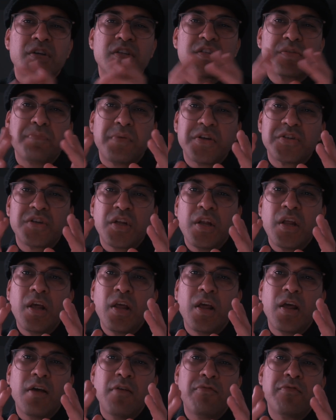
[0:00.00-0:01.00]

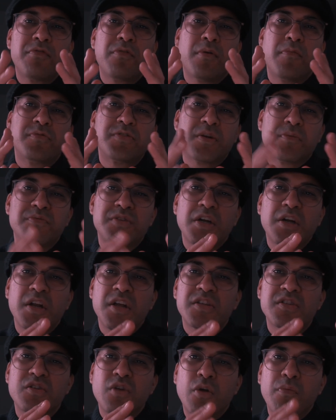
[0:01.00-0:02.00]
especially if the subject
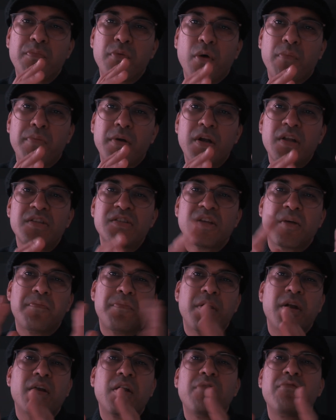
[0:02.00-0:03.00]
is not properly
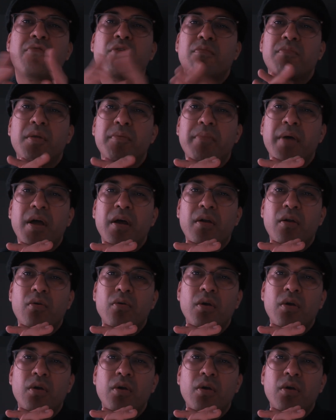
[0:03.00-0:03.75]
separated from the background.